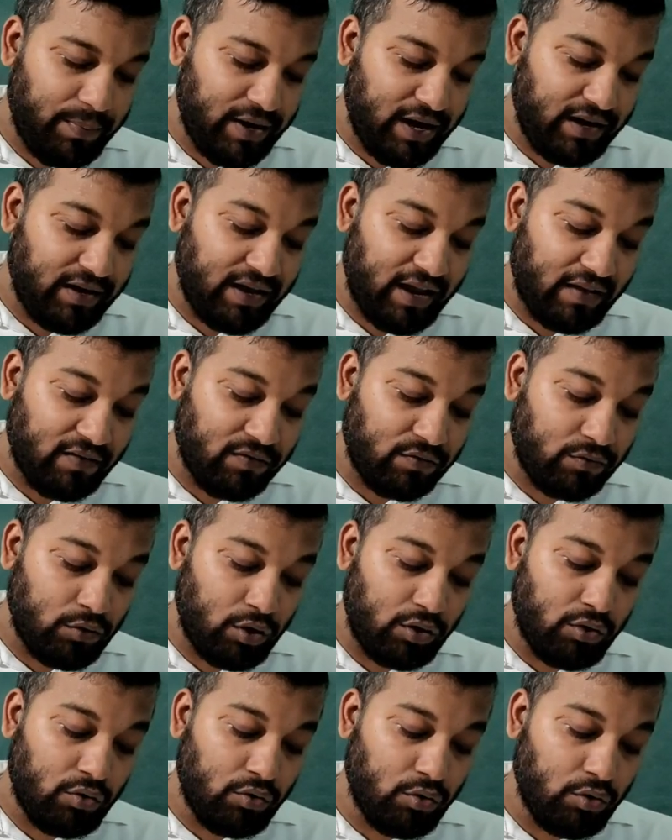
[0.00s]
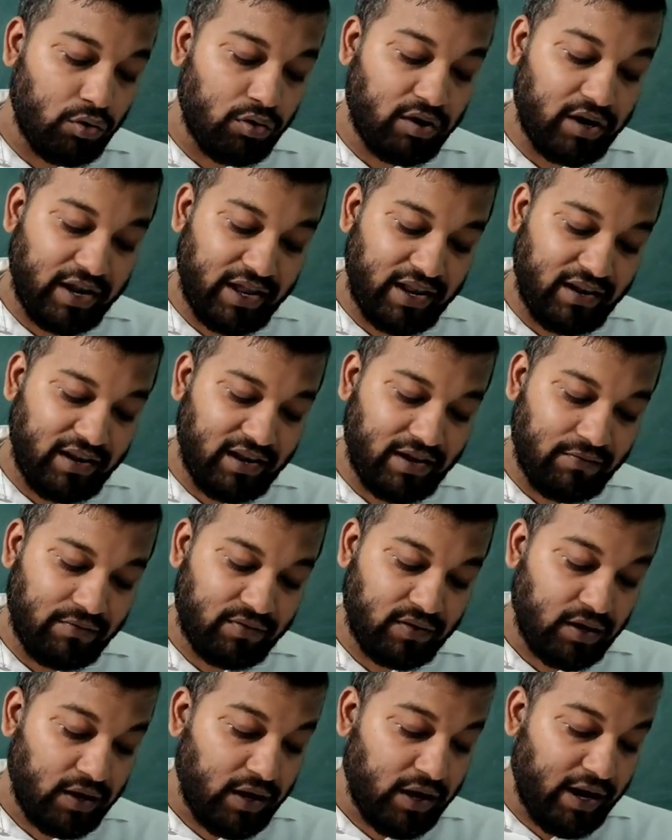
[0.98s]
plant does not grow green leaves,
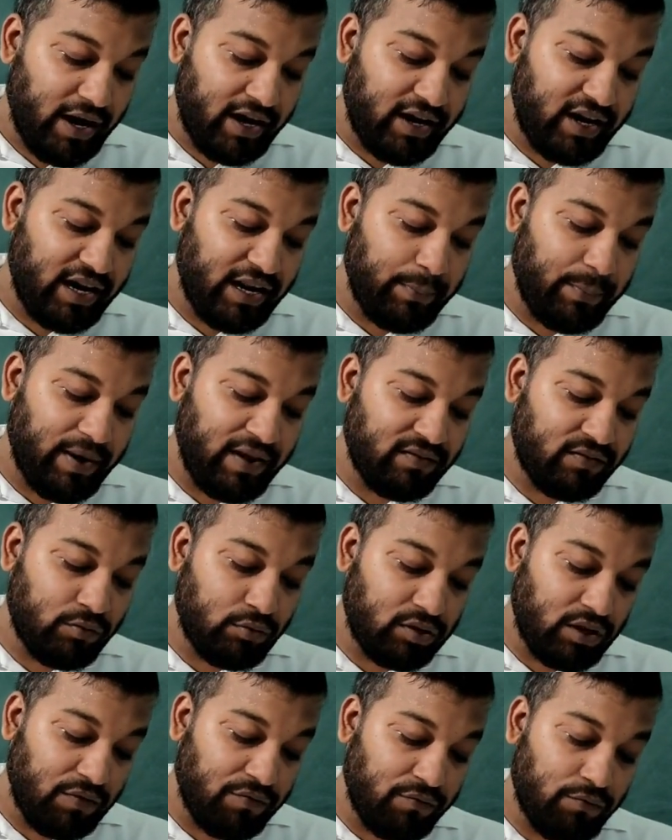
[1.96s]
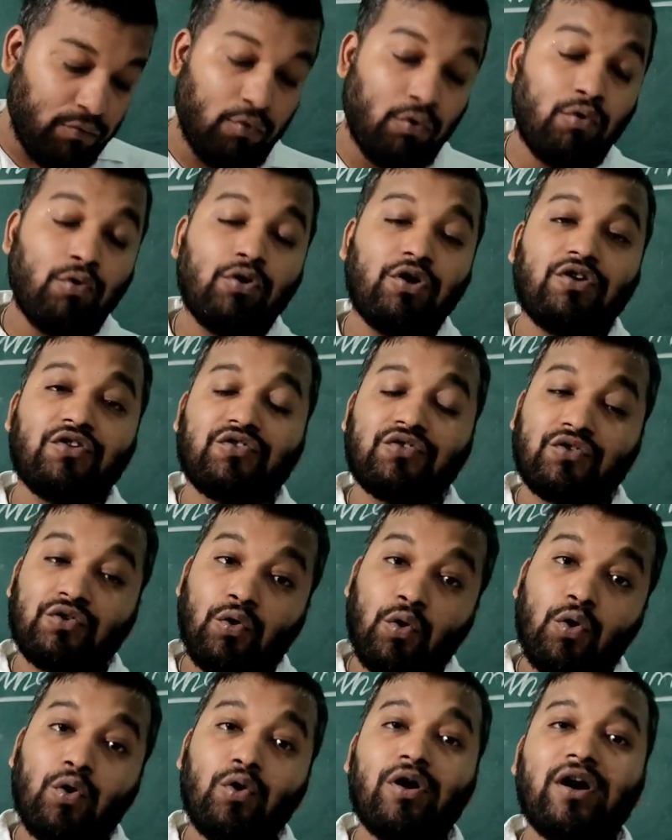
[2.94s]
it depends on the food
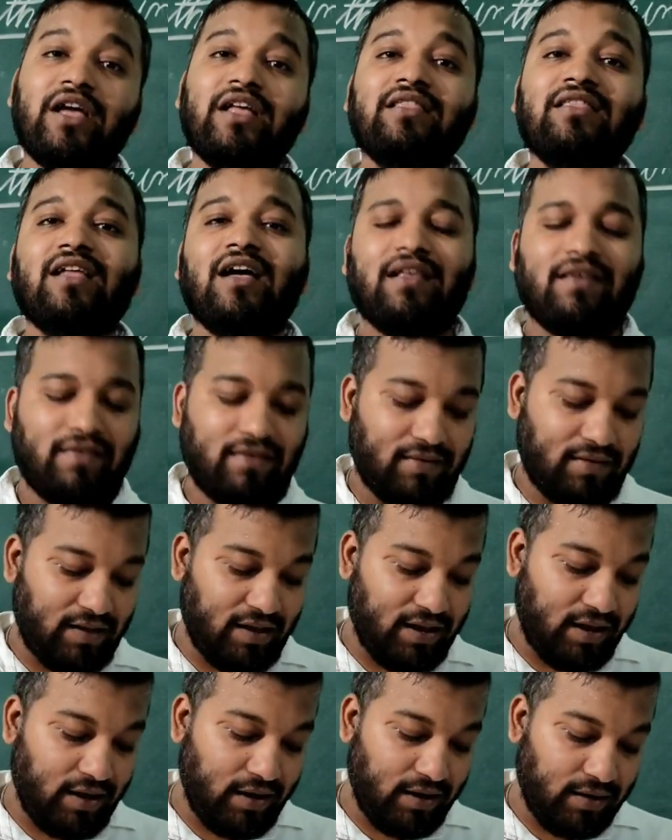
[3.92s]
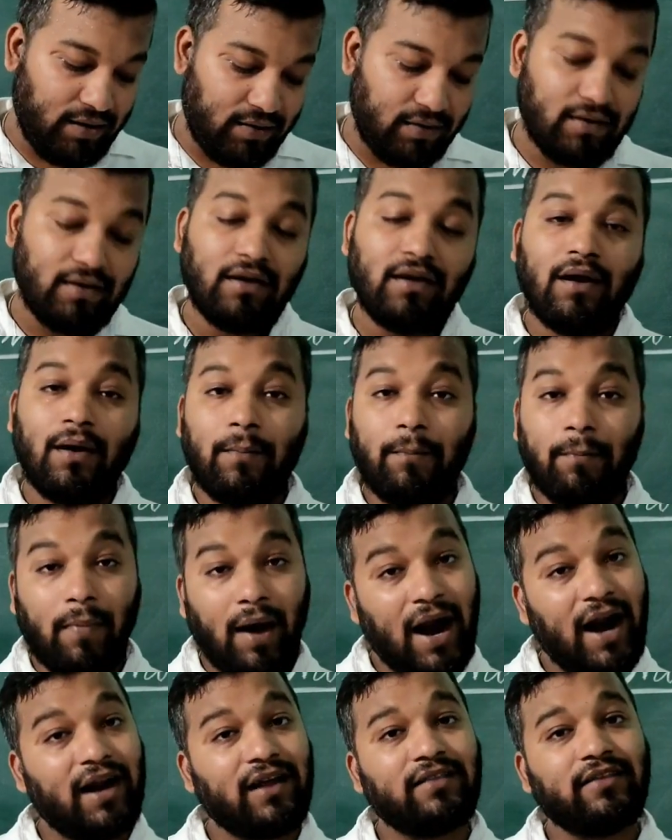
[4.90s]
stored in the seed.
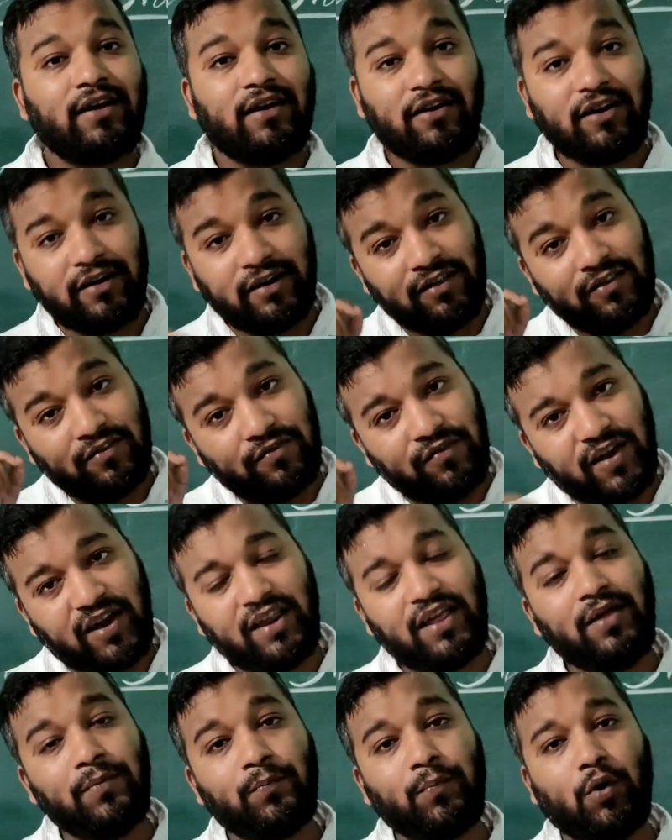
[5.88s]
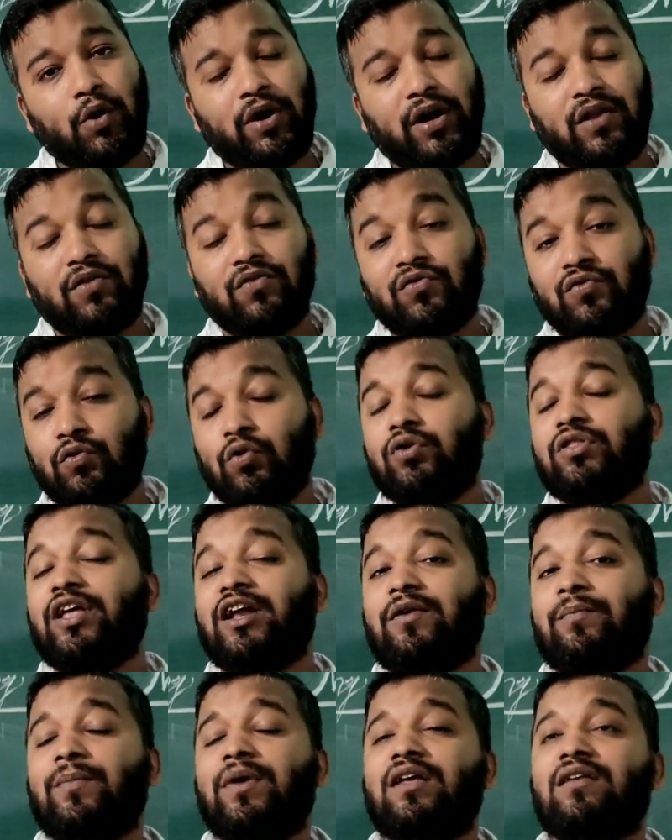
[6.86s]
Mark that, it is very important. So
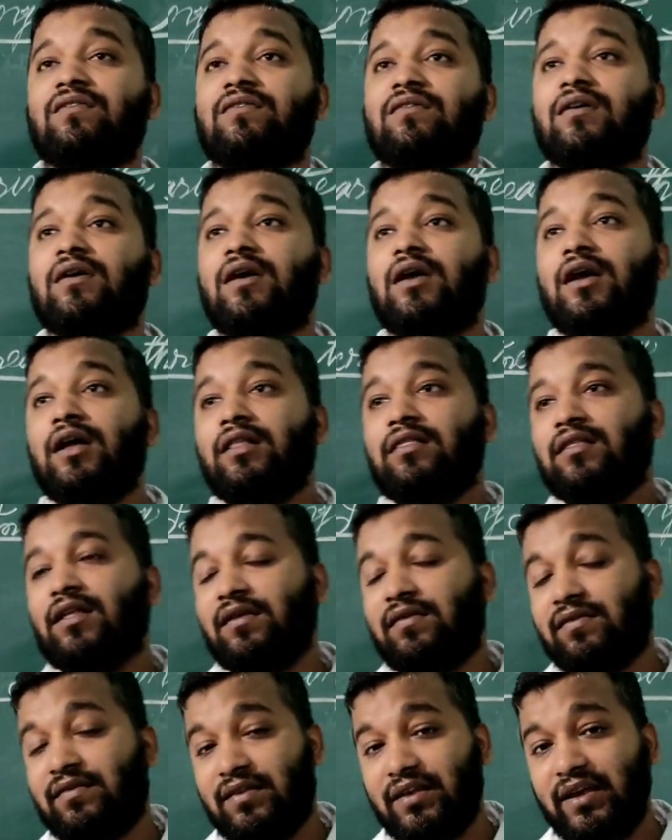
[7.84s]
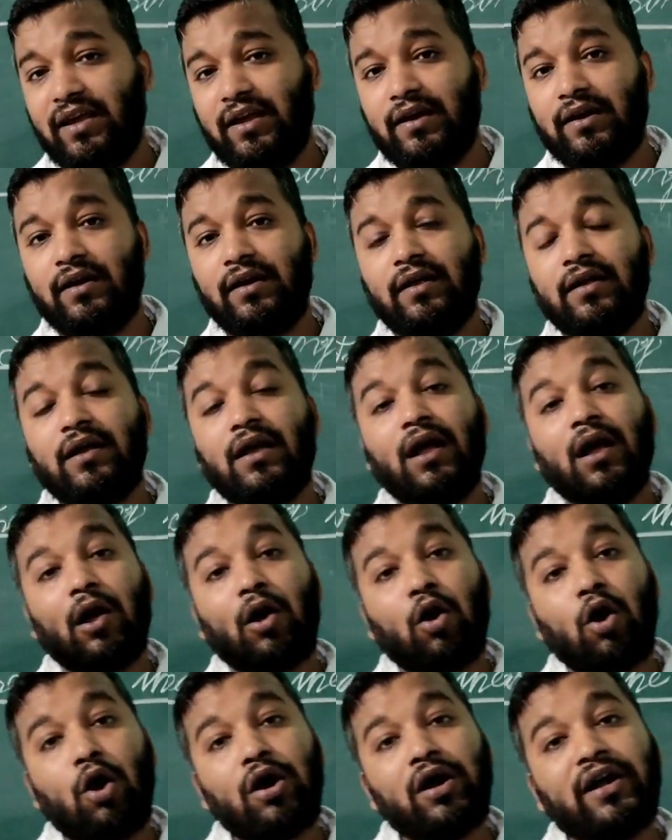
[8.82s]
that means the seed
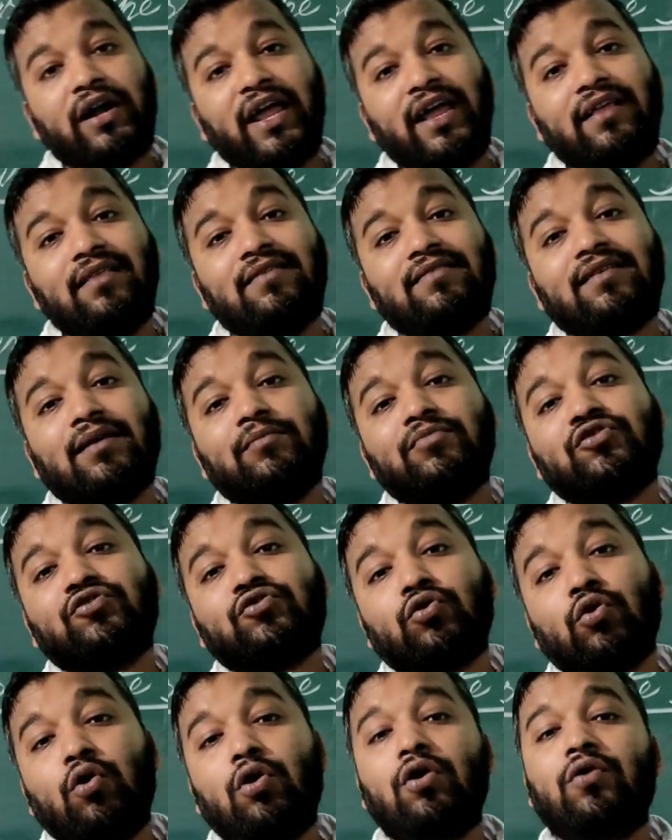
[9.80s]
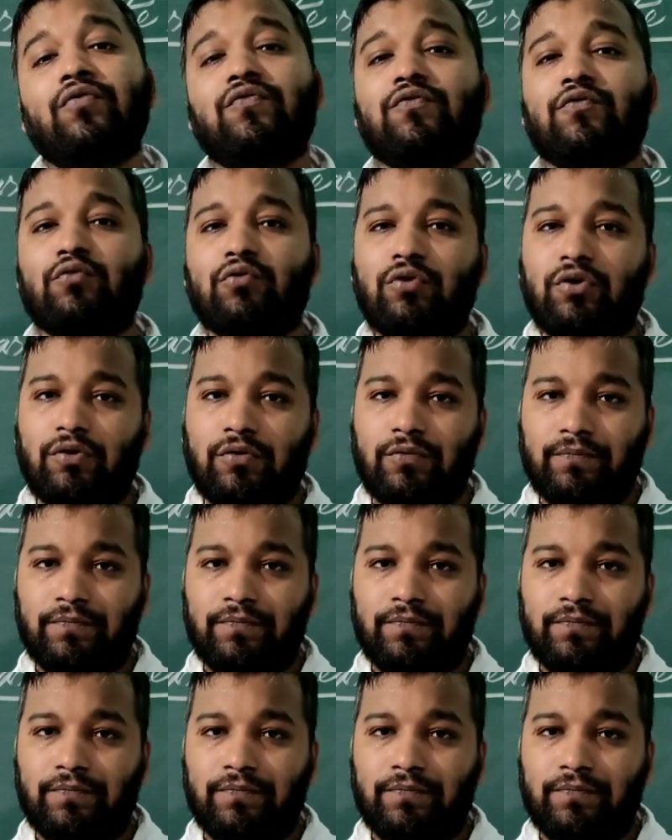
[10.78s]
contains some stored food,